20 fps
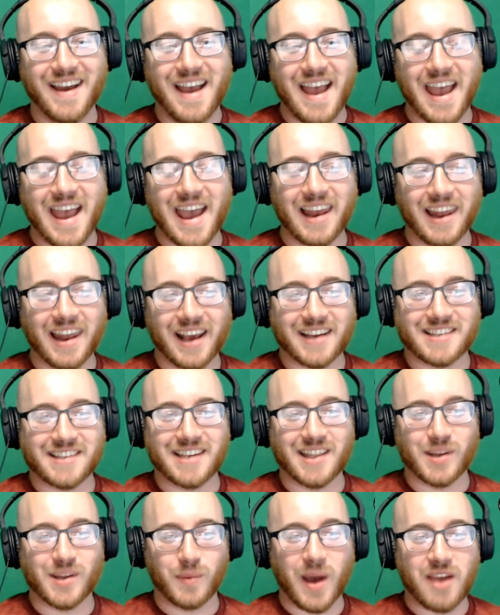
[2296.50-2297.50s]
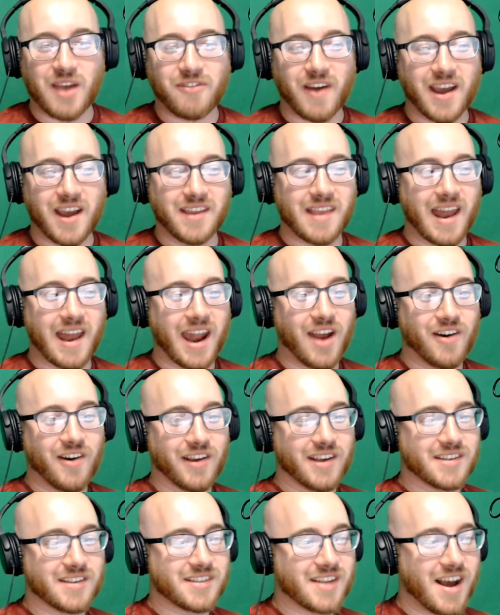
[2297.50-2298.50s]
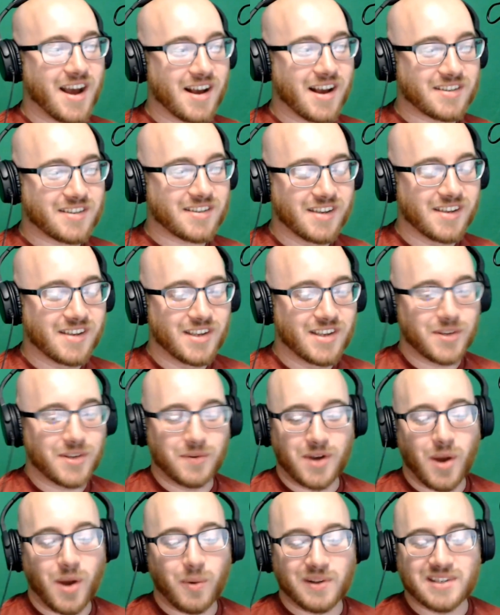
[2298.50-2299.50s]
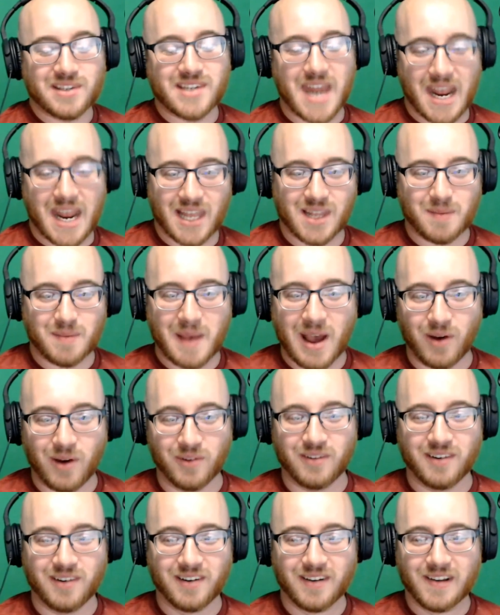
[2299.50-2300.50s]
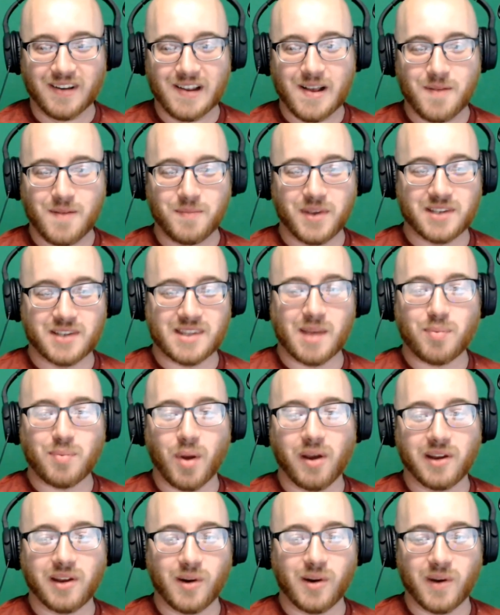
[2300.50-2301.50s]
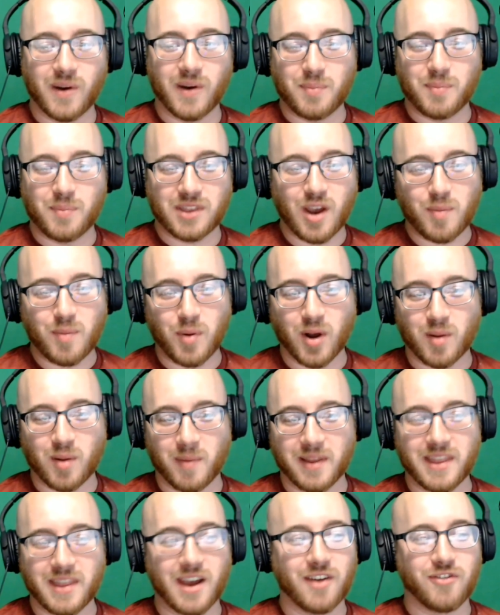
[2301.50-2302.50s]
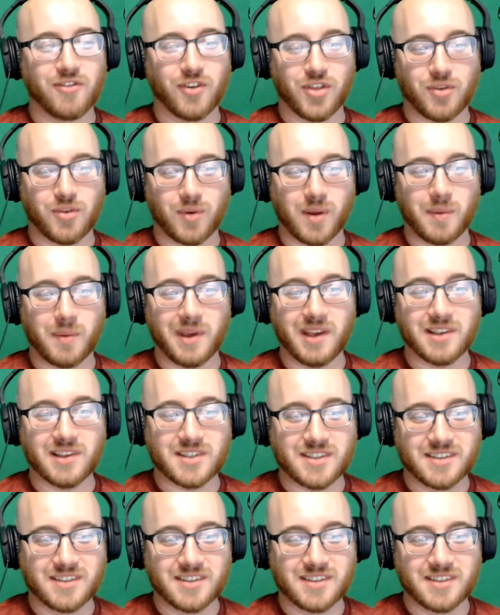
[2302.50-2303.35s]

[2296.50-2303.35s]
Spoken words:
And like I said, the Wi-Fi in that area sucks, so no one's taking them out. Because they probably don't want to put their Pokemon there for 3 weeks.